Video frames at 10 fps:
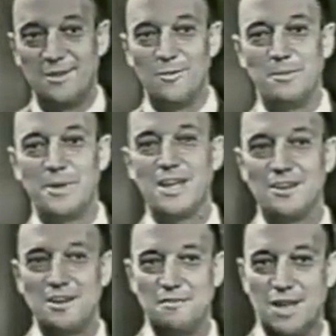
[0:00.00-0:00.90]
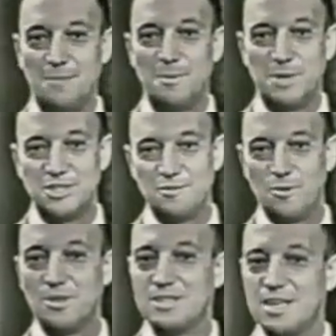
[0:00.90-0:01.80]
will begin to develop a bunch of
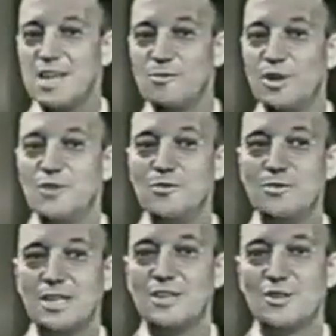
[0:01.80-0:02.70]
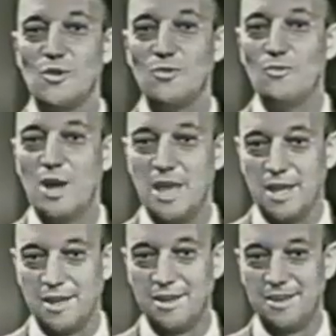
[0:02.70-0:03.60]
words that he will use in his own way.